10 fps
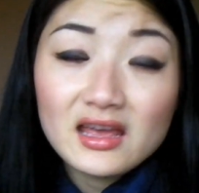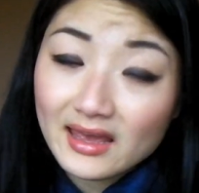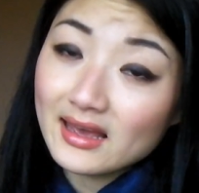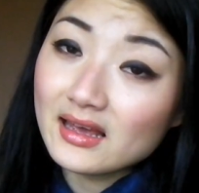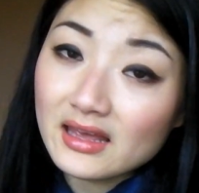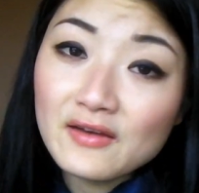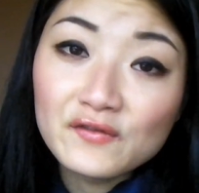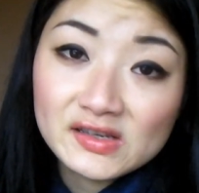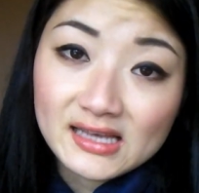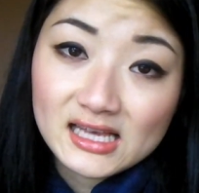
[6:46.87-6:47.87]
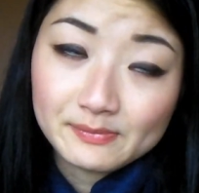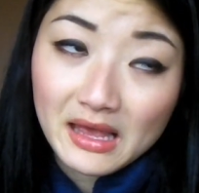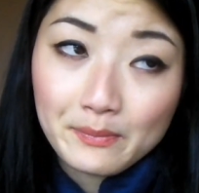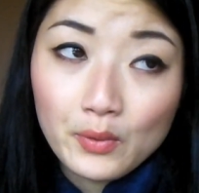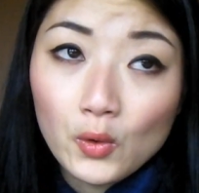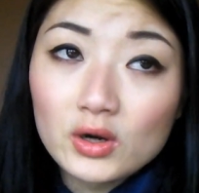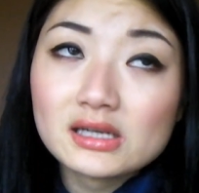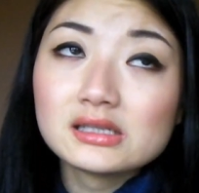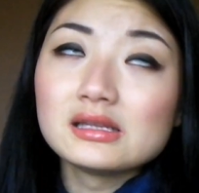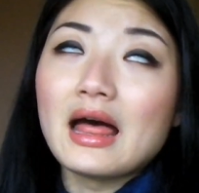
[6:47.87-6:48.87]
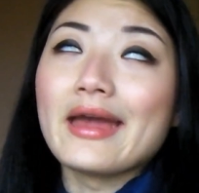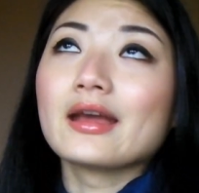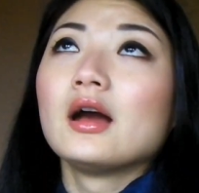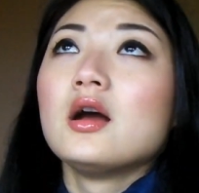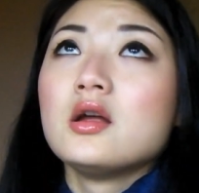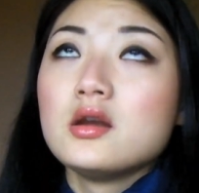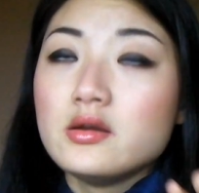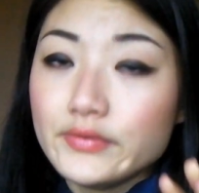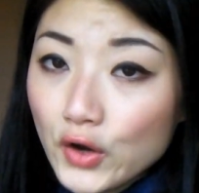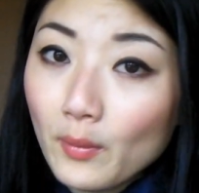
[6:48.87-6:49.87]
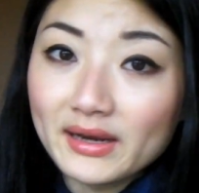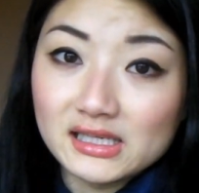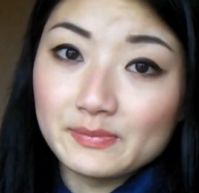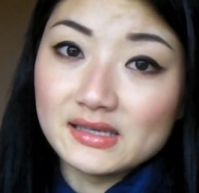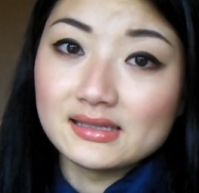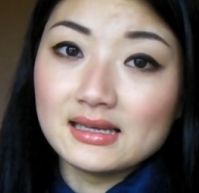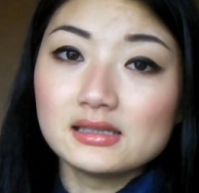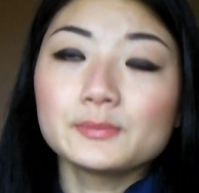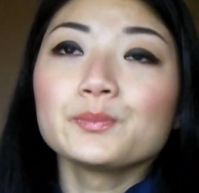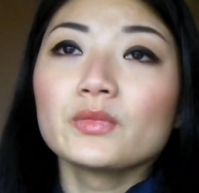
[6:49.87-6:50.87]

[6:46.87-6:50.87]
it emphasizes my pores like nobody's business,